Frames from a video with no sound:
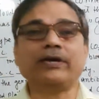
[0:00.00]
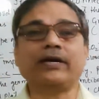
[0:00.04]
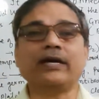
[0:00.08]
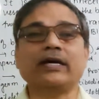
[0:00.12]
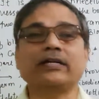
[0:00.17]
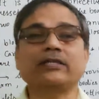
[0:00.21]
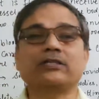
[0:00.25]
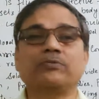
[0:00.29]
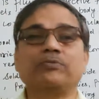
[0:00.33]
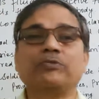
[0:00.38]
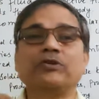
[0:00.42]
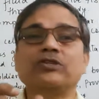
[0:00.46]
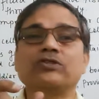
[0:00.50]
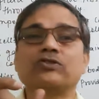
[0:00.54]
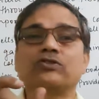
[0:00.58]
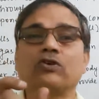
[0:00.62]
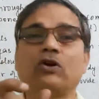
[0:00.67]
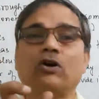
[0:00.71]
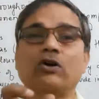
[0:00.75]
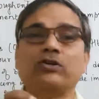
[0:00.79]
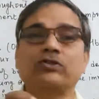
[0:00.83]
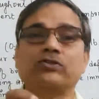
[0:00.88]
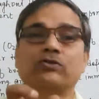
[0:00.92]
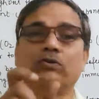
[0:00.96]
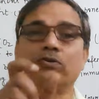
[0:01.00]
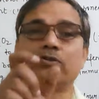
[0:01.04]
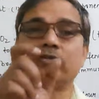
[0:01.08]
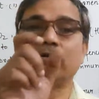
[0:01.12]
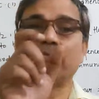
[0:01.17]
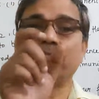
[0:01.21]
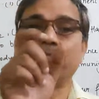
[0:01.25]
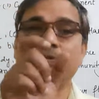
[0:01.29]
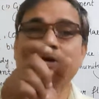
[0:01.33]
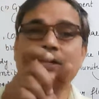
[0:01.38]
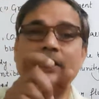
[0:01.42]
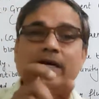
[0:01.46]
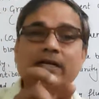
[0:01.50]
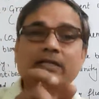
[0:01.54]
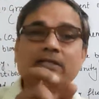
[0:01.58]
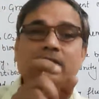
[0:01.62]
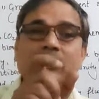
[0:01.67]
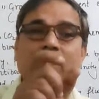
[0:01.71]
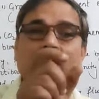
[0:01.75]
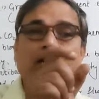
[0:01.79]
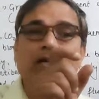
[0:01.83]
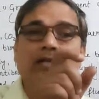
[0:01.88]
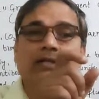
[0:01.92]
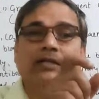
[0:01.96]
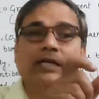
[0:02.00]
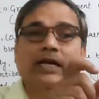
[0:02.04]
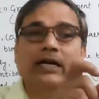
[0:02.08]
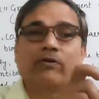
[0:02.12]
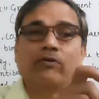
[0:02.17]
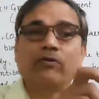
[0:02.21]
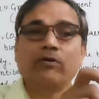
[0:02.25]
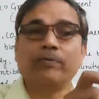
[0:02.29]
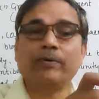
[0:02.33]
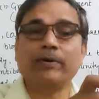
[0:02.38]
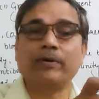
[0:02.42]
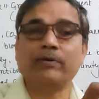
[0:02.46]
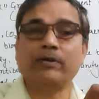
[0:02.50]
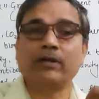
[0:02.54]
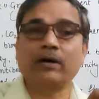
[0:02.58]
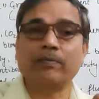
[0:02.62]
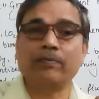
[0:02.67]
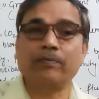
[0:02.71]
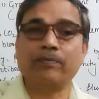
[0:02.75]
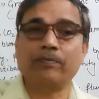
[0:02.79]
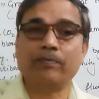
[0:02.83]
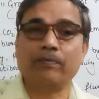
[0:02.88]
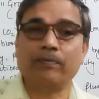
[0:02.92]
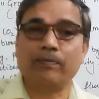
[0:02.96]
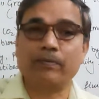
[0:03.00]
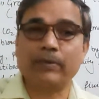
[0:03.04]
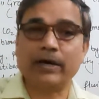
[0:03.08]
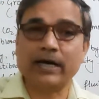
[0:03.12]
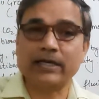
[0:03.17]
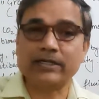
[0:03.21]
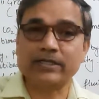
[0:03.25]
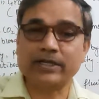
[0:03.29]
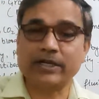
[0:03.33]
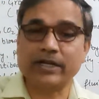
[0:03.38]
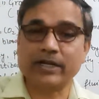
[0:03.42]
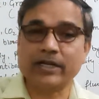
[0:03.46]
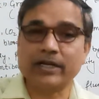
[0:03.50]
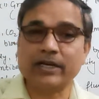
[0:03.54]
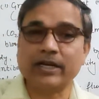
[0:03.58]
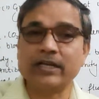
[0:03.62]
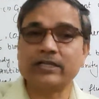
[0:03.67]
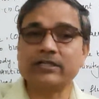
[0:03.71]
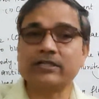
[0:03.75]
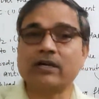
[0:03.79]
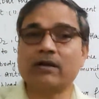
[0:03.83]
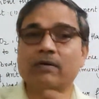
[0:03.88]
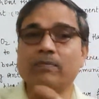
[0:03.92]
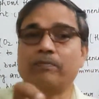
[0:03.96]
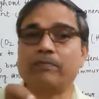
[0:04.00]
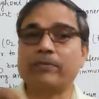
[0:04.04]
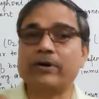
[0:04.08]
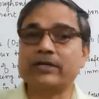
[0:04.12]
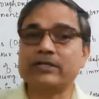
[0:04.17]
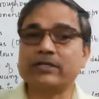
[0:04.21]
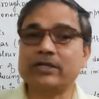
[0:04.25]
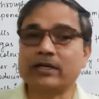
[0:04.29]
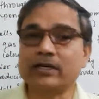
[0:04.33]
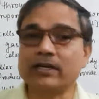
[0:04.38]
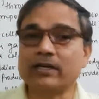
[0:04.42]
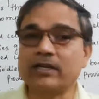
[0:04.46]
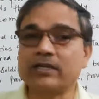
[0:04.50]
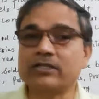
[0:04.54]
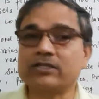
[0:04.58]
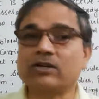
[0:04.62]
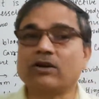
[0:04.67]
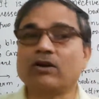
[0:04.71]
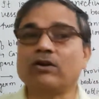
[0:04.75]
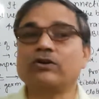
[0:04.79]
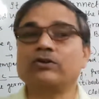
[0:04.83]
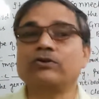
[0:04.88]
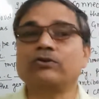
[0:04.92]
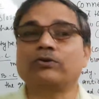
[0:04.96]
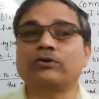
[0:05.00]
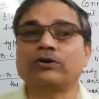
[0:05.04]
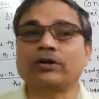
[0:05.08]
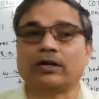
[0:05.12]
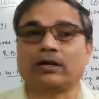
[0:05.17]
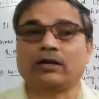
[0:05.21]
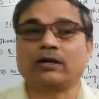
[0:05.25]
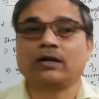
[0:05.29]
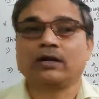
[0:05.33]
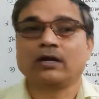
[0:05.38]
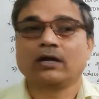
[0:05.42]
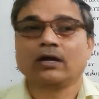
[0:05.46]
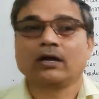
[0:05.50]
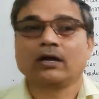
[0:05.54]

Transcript: pH means salt solution. pH, that will be the acidic in nature, basic in nature, or neutral.